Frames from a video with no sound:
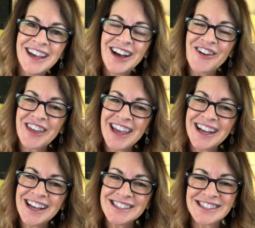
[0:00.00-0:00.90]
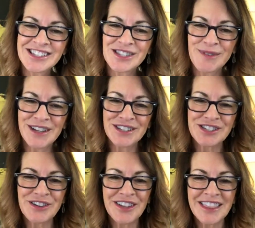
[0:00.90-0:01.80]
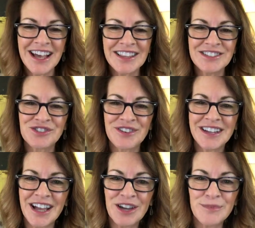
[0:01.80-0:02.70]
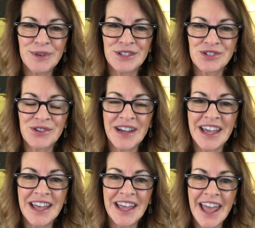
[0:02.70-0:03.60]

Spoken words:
Okay guys, just wanted to show you that little trick. I hope you enjoy it.